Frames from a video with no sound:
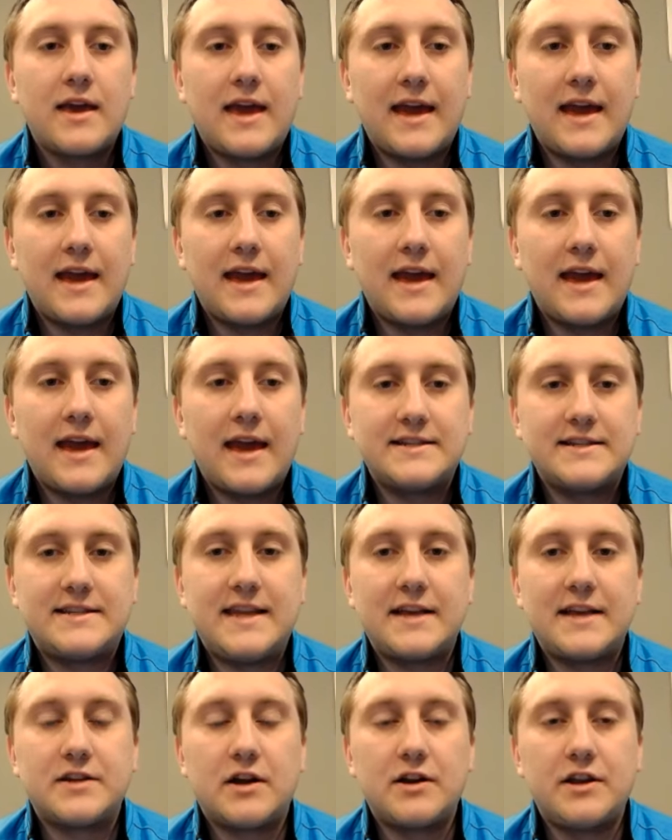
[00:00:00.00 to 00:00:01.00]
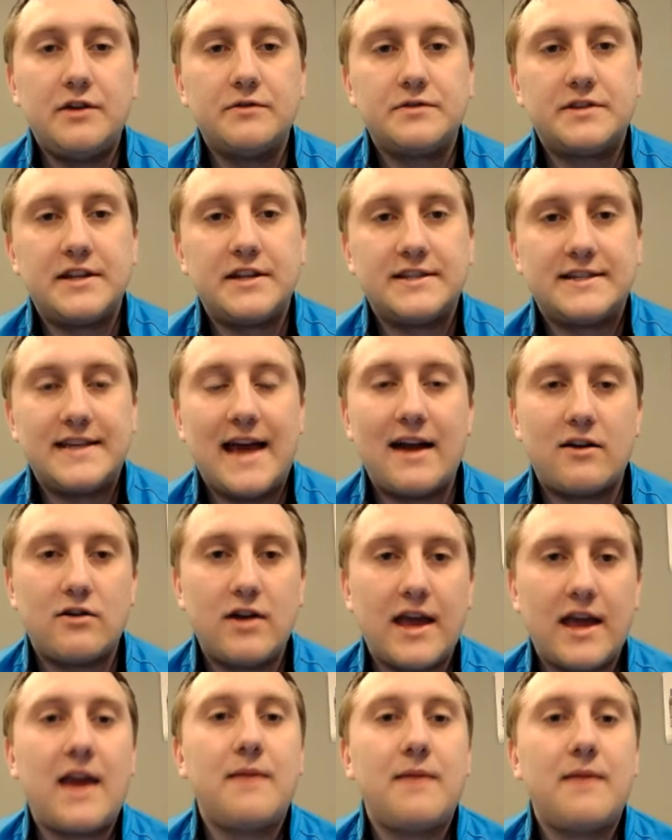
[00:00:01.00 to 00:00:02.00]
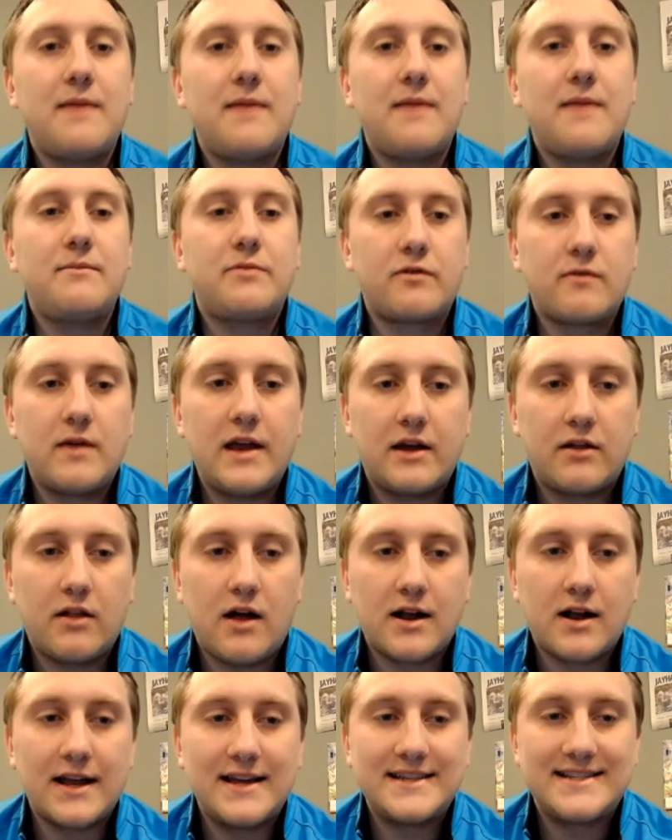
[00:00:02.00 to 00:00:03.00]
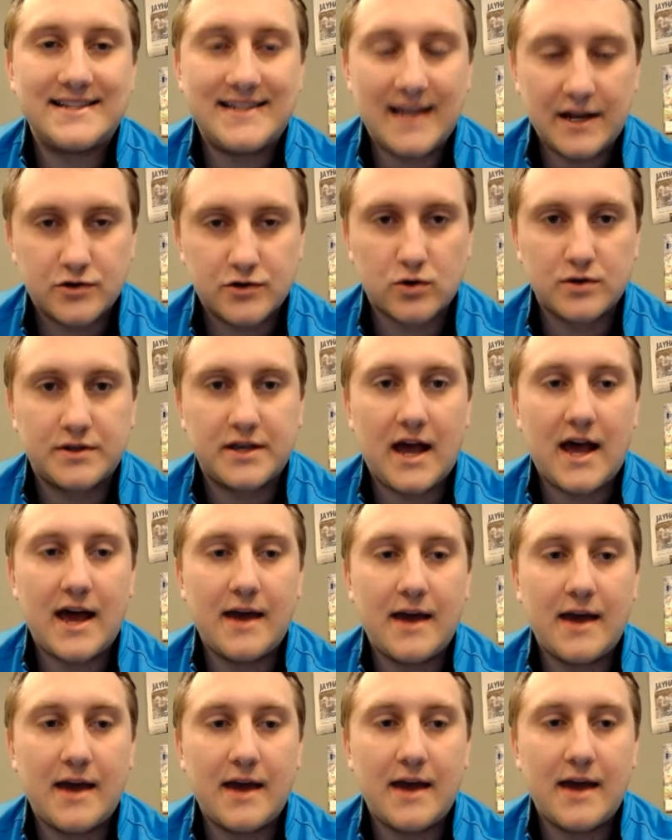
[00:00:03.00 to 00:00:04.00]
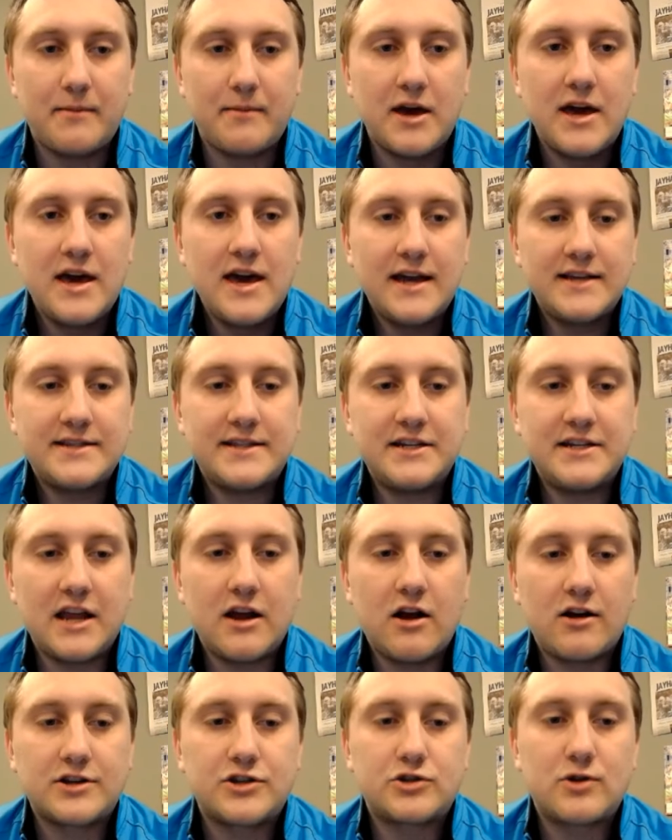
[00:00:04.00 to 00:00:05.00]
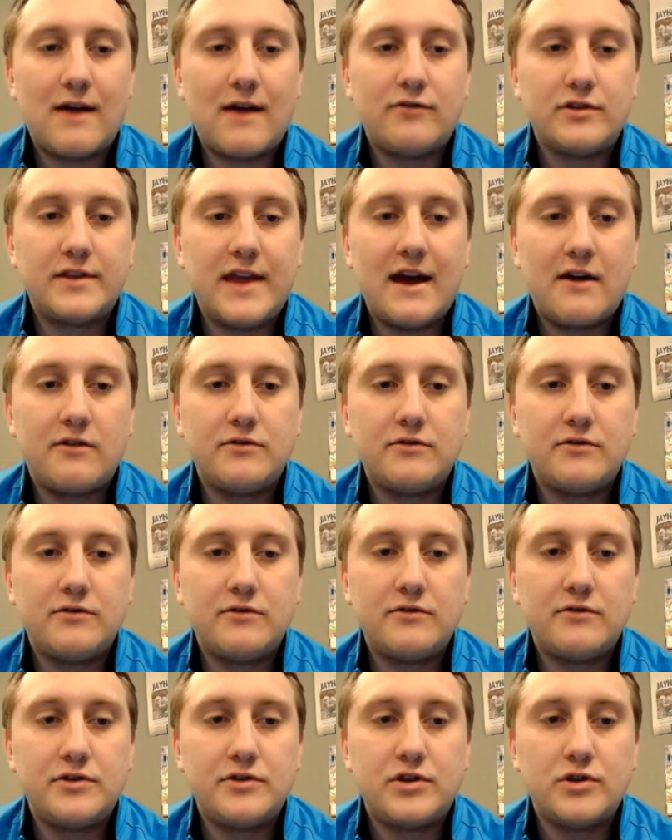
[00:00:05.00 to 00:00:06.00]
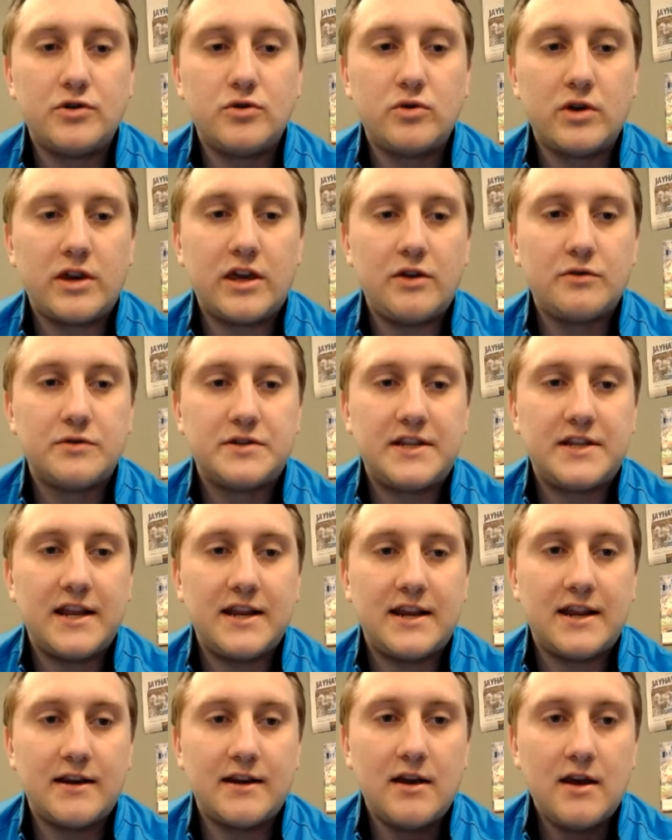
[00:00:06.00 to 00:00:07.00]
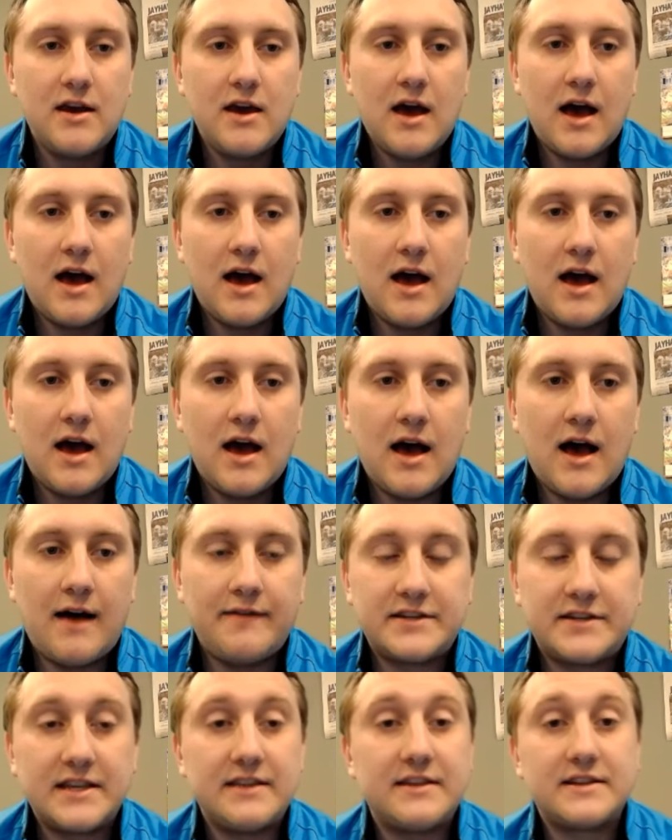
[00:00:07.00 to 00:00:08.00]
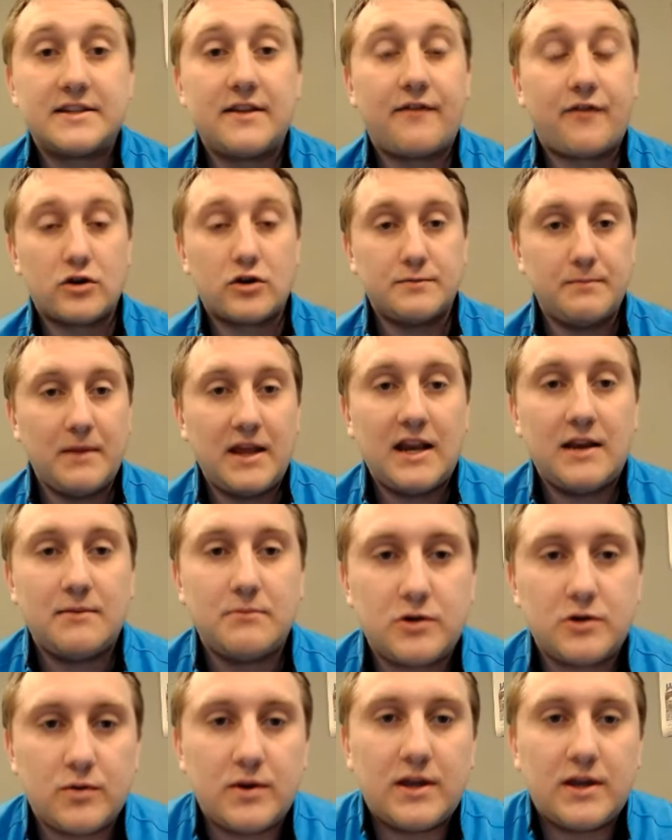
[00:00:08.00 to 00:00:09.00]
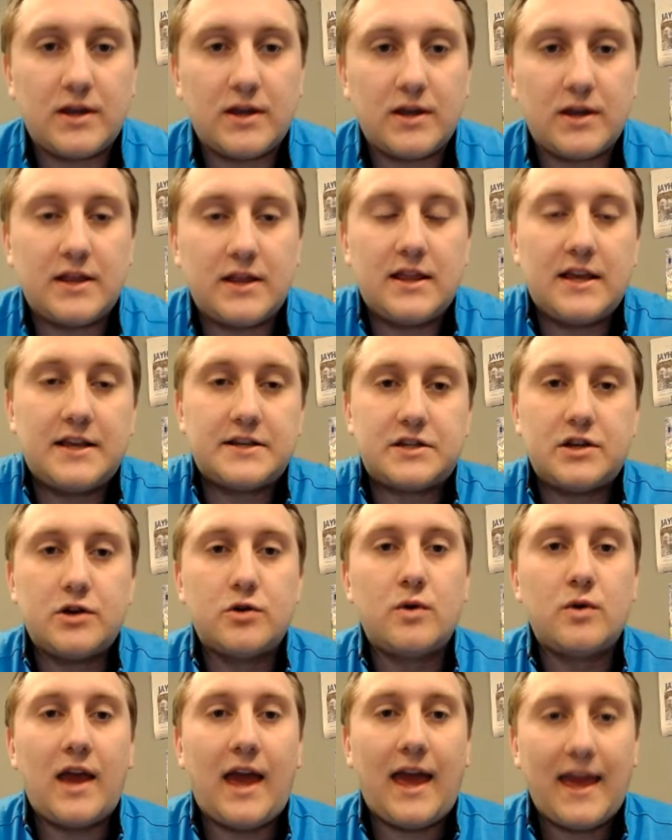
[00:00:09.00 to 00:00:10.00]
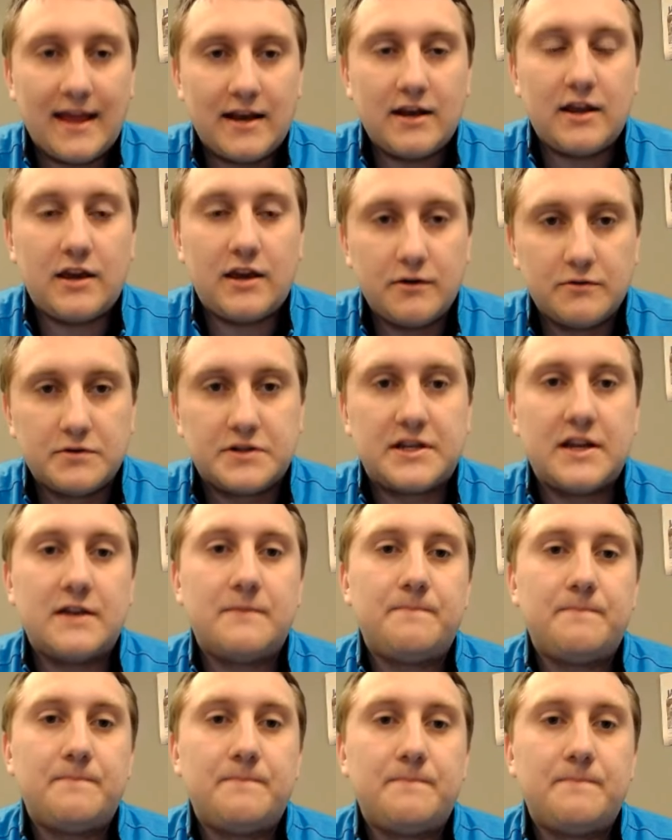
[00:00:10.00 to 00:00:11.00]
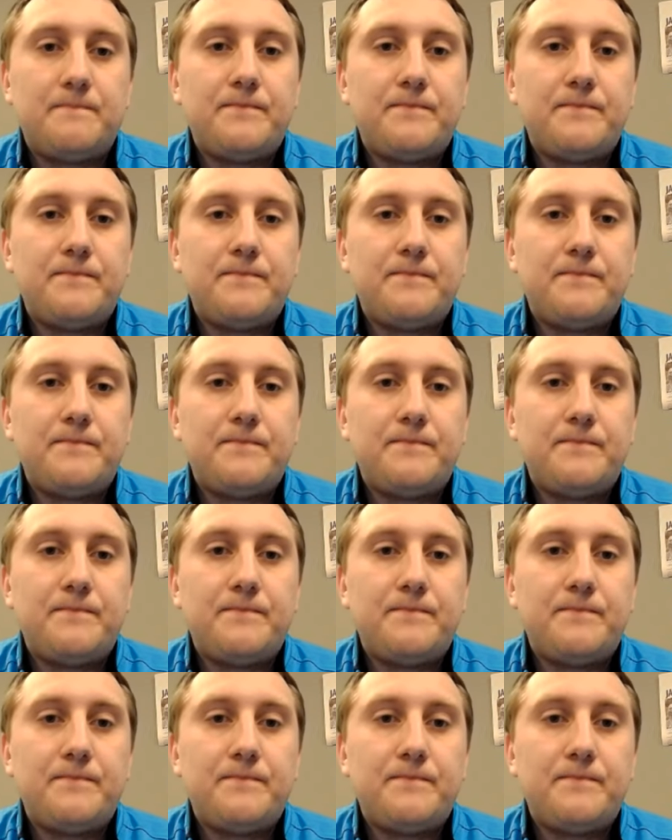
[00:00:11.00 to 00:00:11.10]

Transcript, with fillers: Kansas takes on Houston Saturday, game three o'clock Central Time, as the Jayhawks travel down to Houston. And uh, obviously, this is the first meeting between these two in Houston